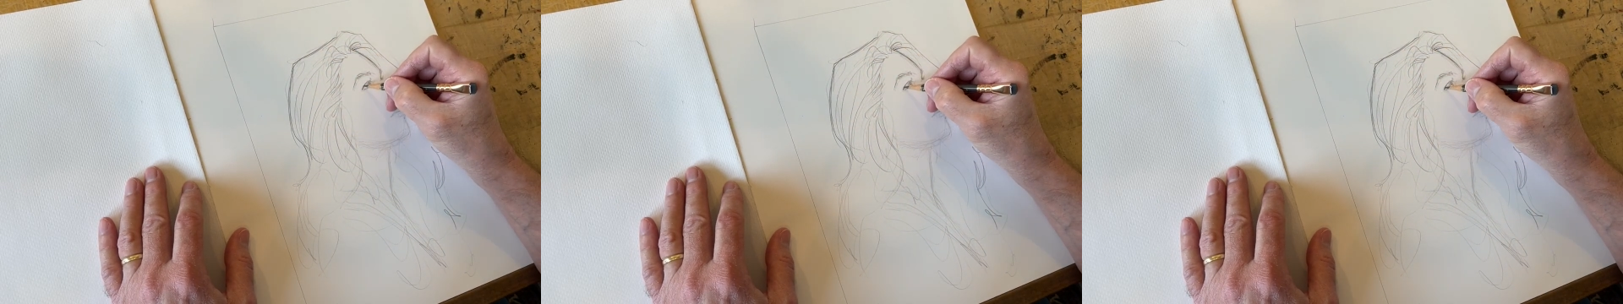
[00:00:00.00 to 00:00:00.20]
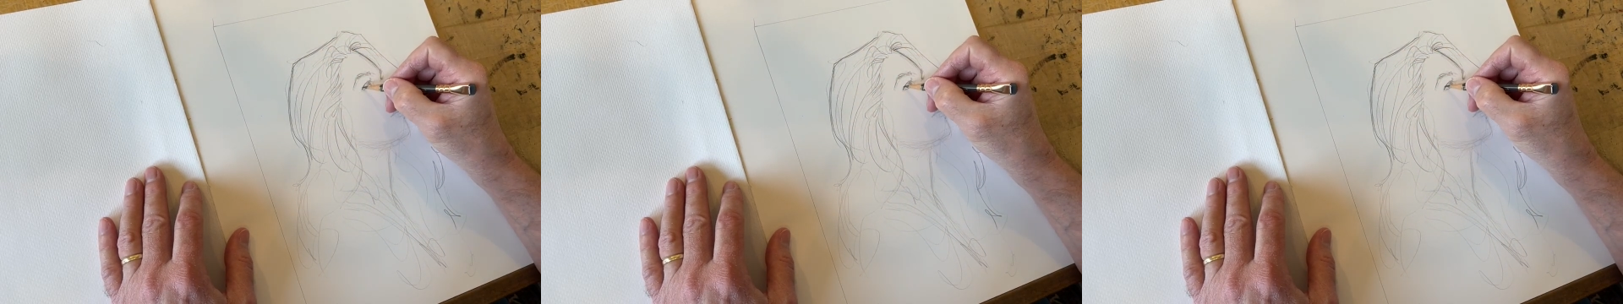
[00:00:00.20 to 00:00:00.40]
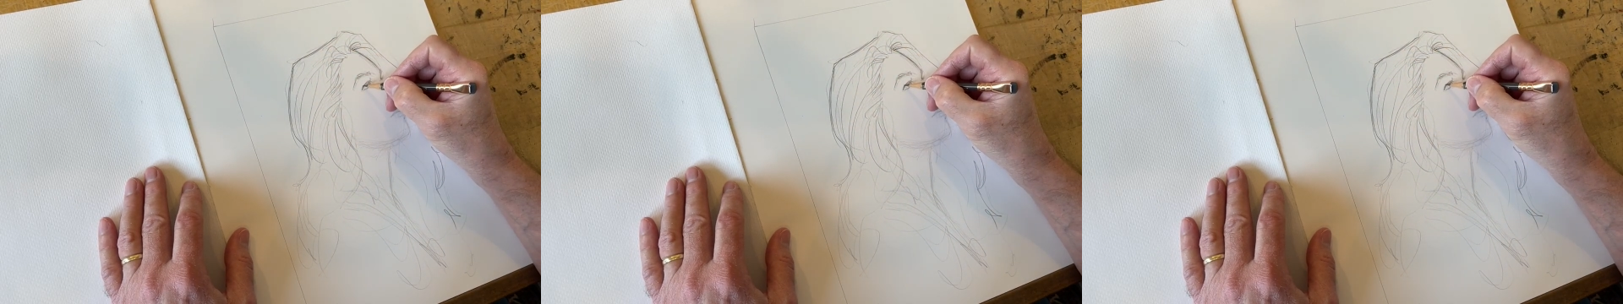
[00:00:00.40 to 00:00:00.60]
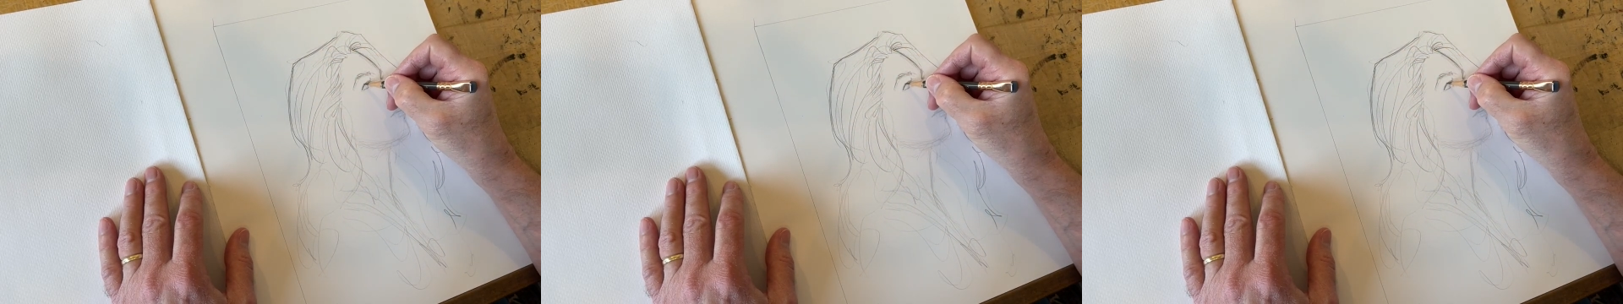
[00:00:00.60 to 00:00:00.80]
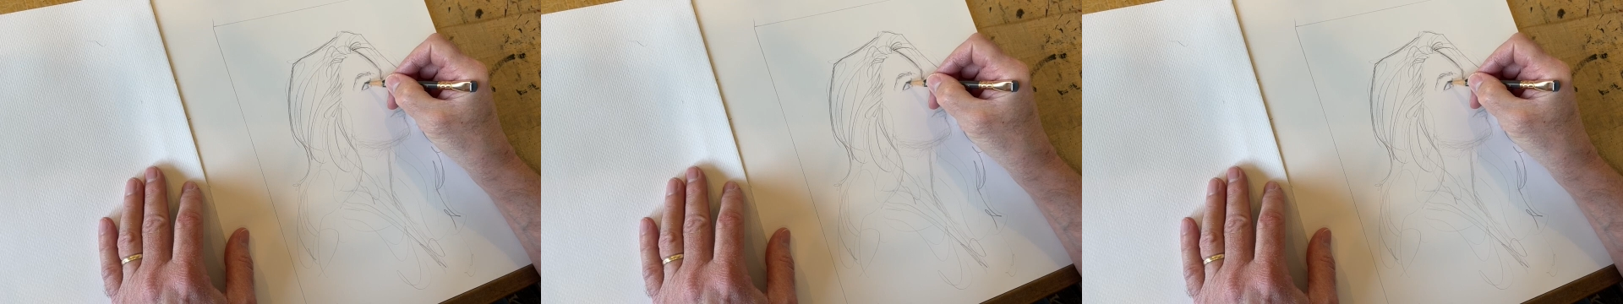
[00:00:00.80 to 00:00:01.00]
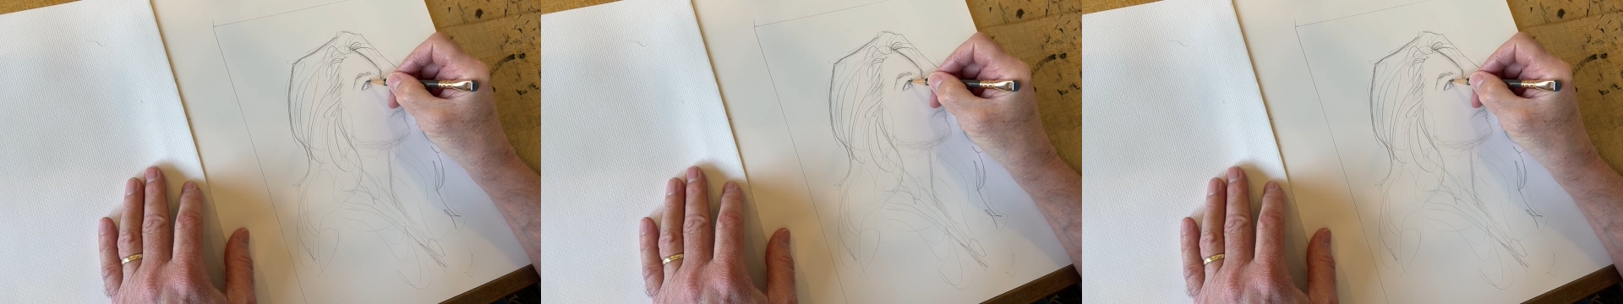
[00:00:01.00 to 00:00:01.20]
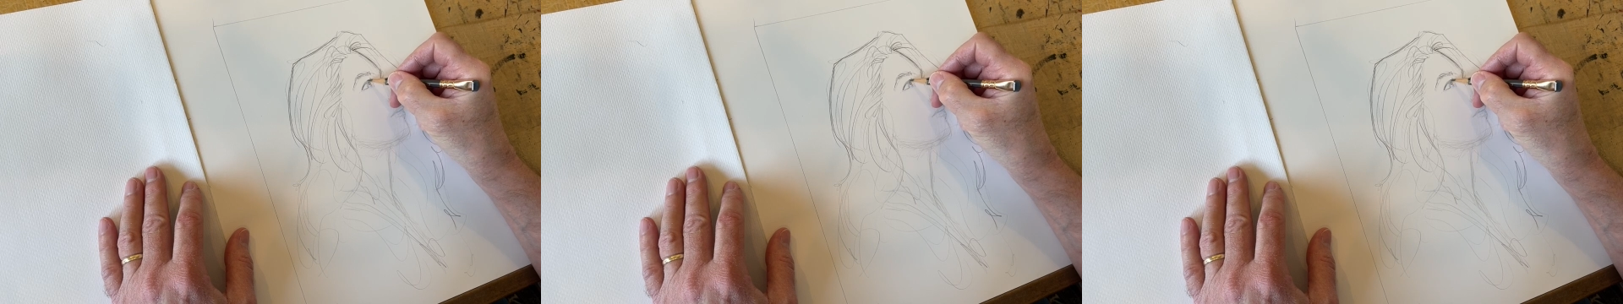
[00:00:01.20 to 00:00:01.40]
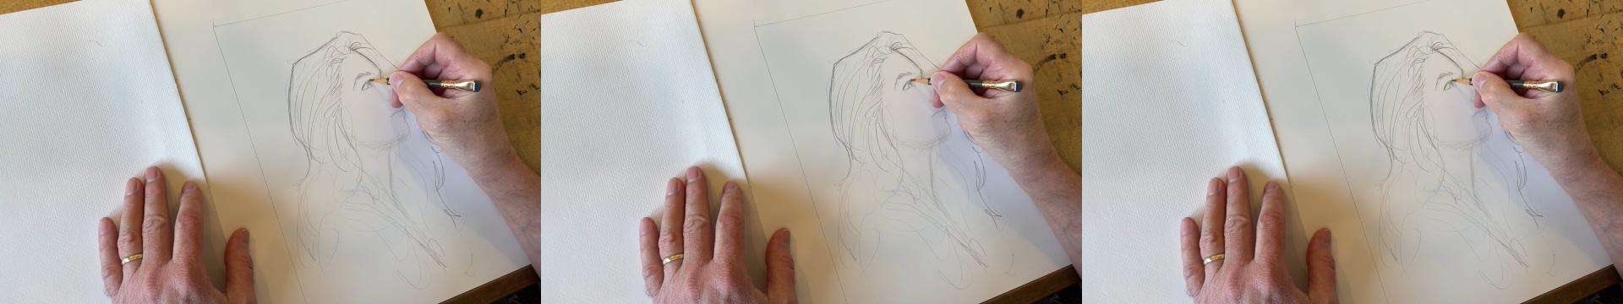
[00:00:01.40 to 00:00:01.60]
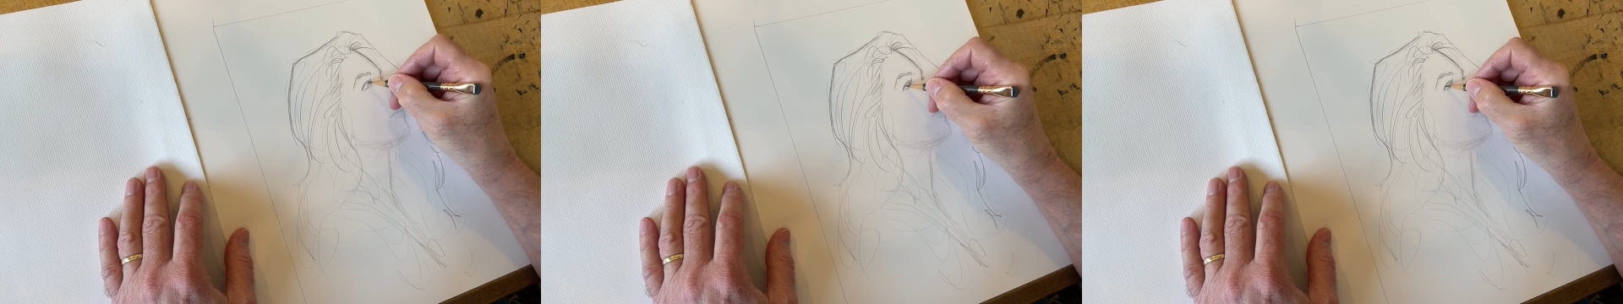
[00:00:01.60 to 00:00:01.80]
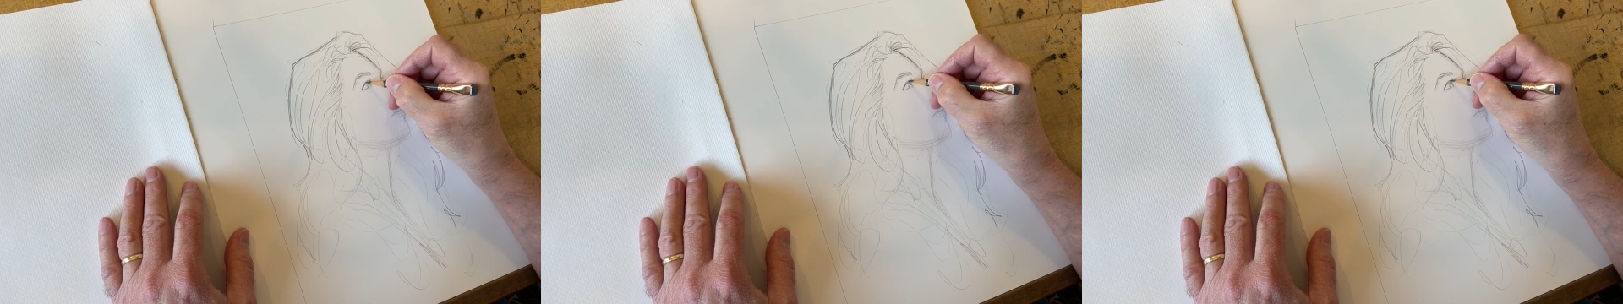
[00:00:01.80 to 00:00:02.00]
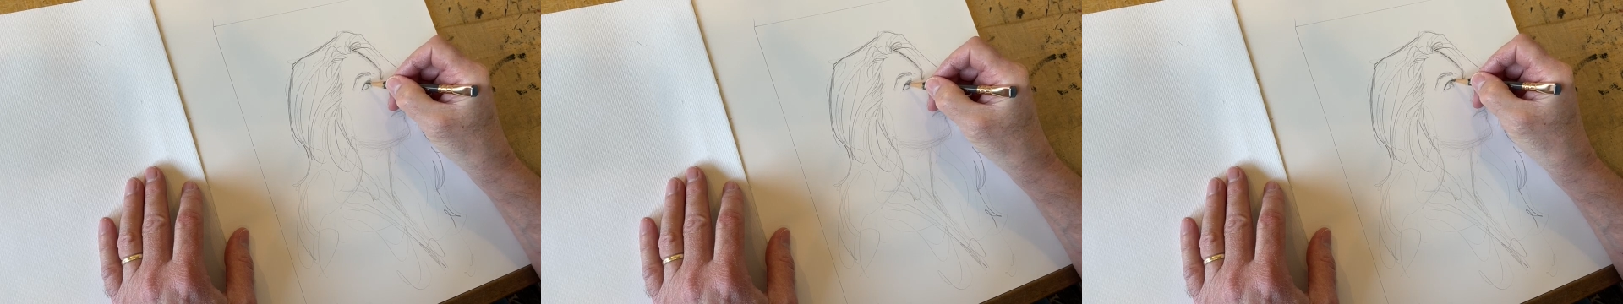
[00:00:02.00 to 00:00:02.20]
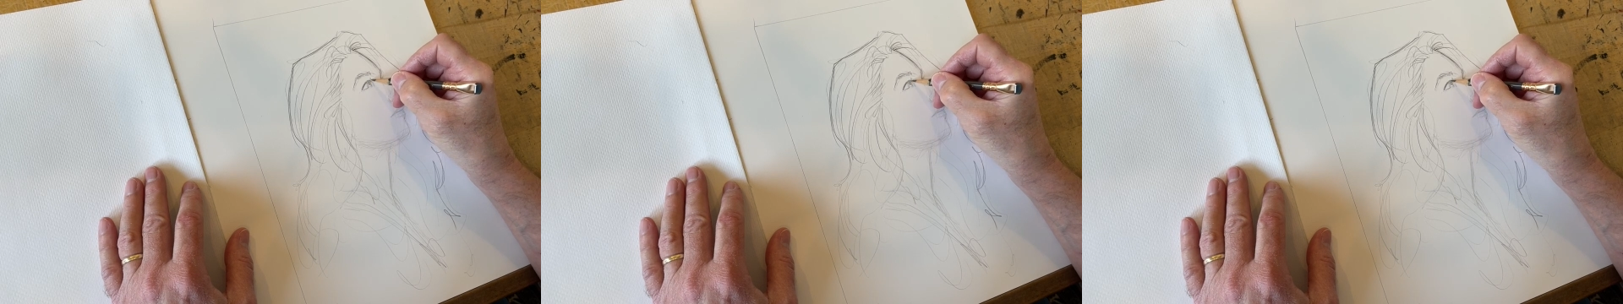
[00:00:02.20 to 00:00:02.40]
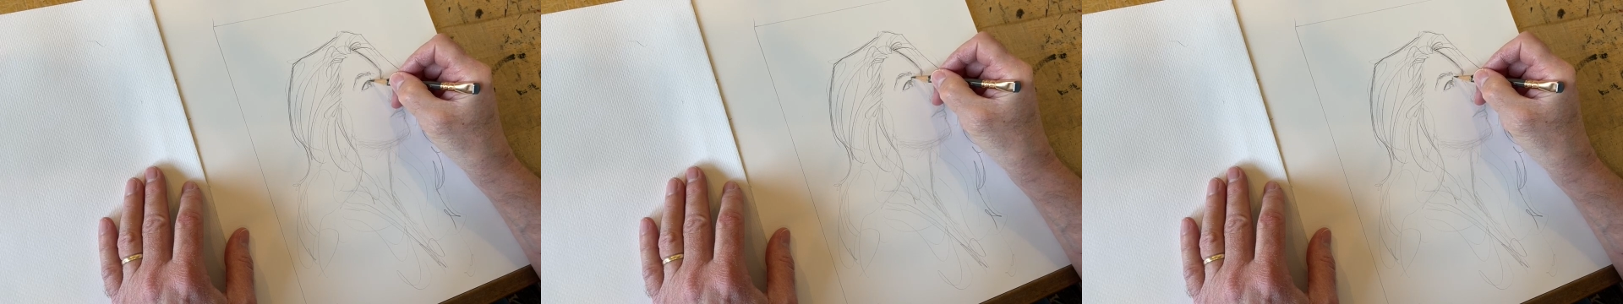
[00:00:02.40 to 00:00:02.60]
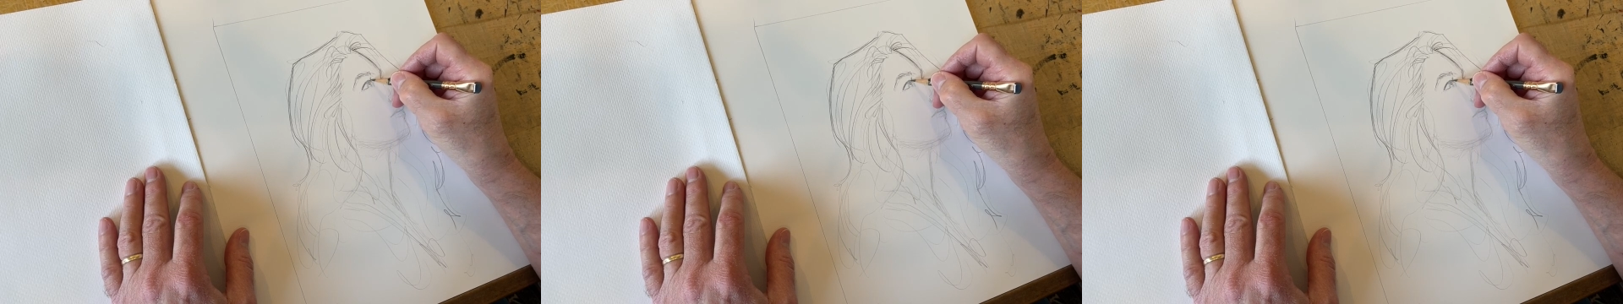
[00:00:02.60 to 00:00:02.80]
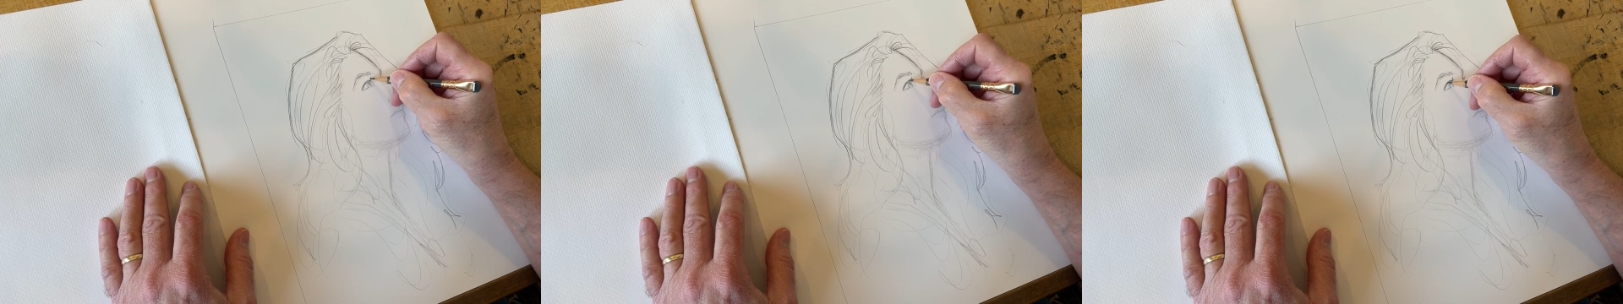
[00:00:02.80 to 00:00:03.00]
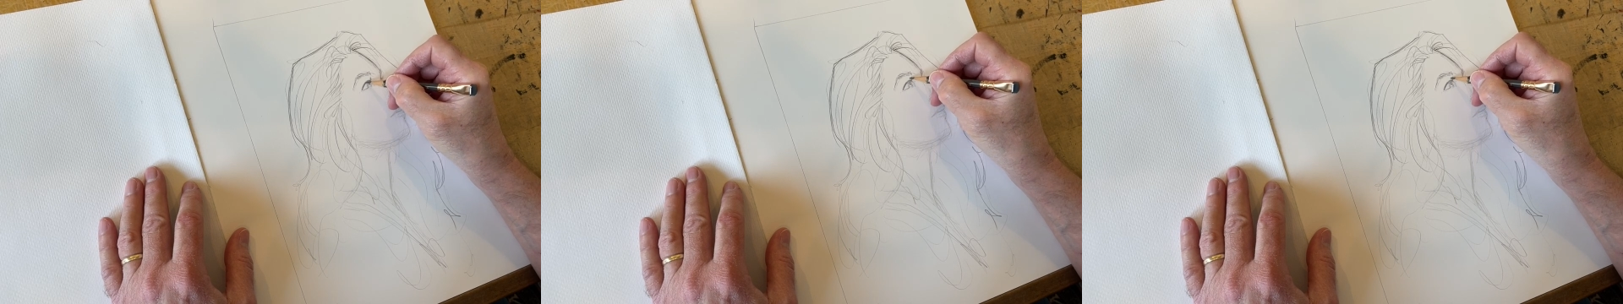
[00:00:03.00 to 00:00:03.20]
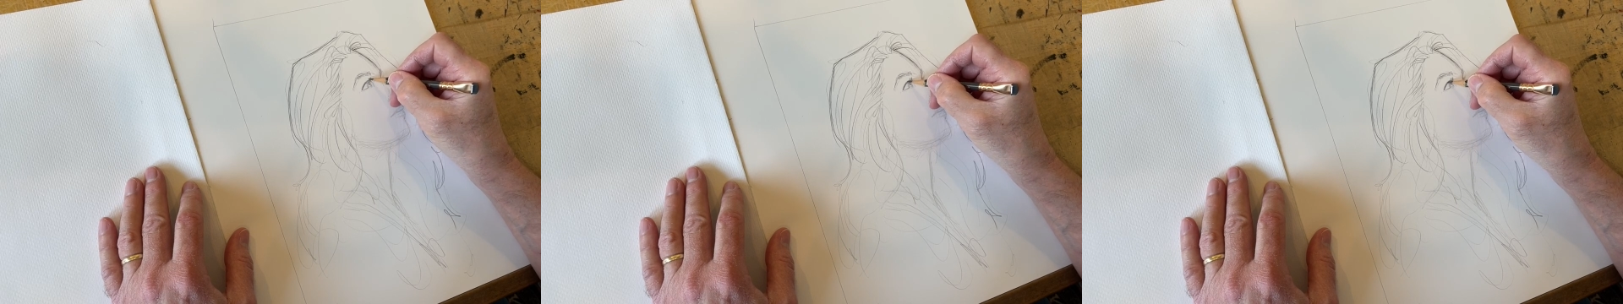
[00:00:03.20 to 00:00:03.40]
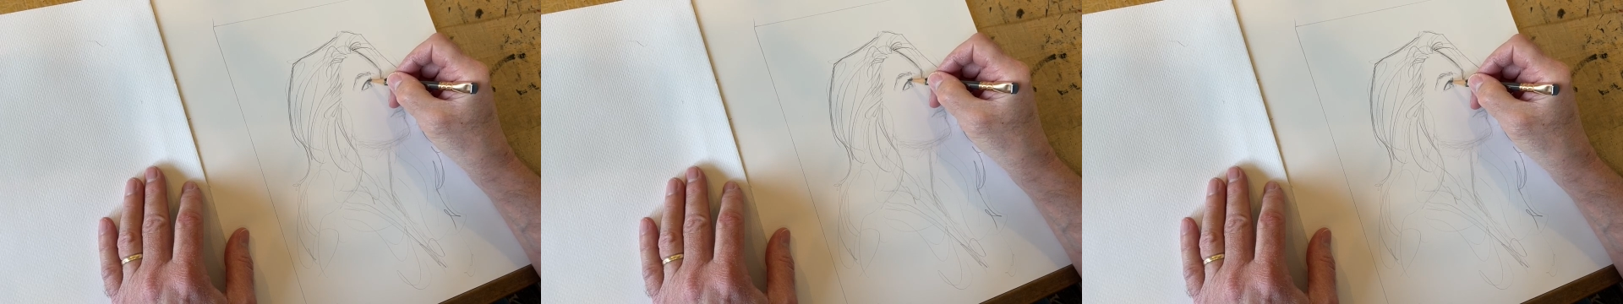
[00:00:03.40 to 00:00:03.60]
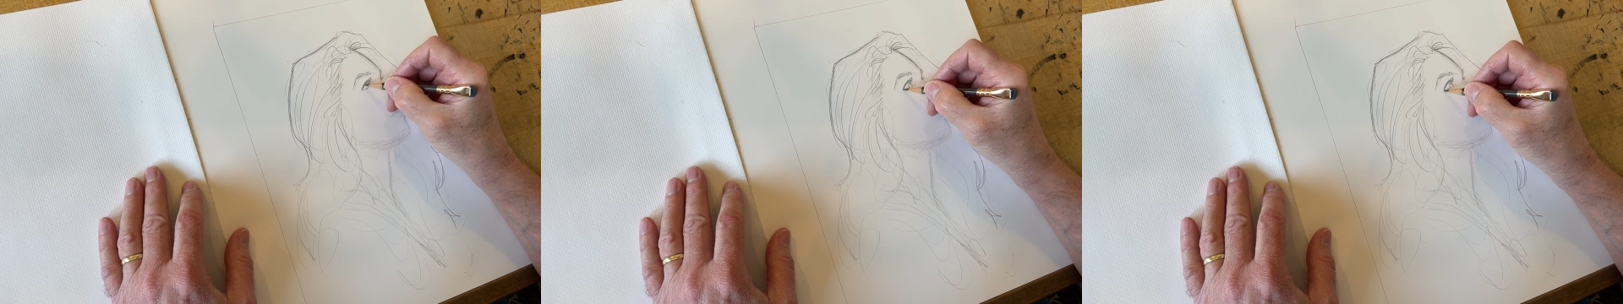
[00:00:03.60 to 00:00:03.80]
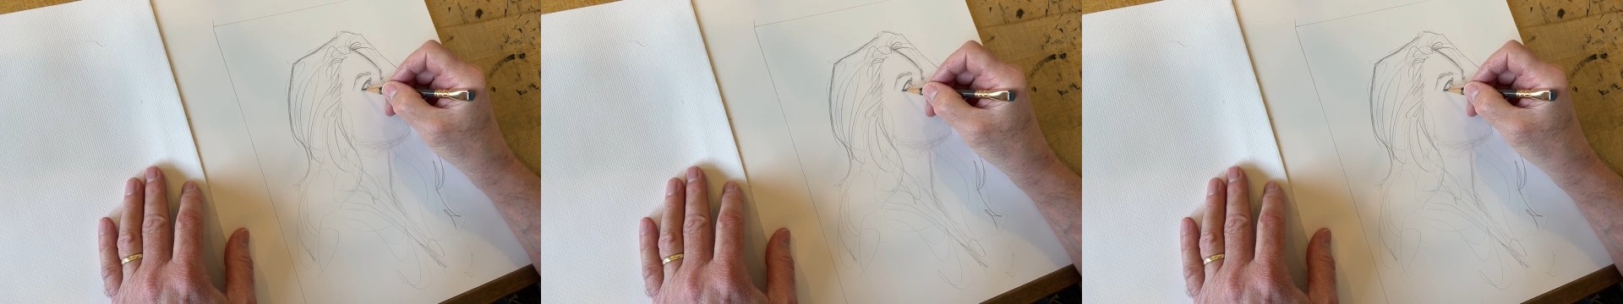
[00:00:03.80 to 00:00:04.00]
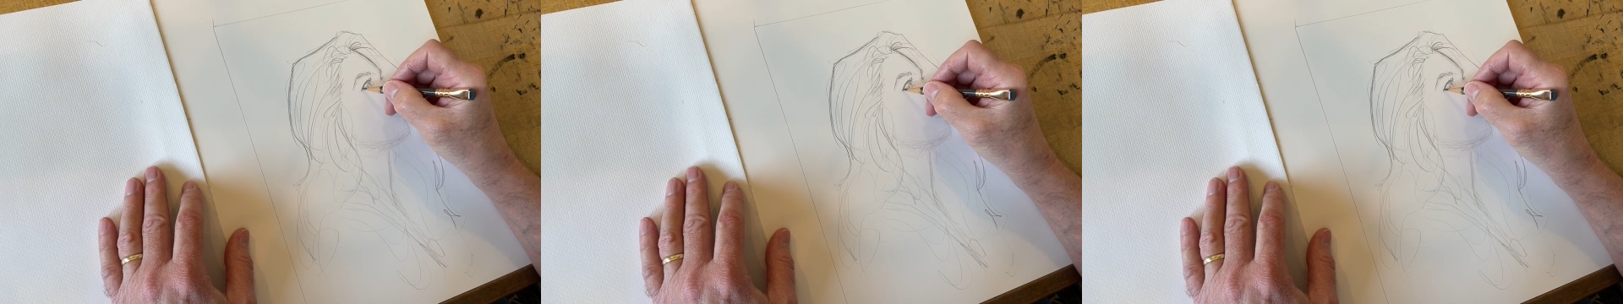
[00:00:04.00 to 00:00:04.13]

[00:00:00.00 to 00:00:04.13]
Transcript: (no speaker visible)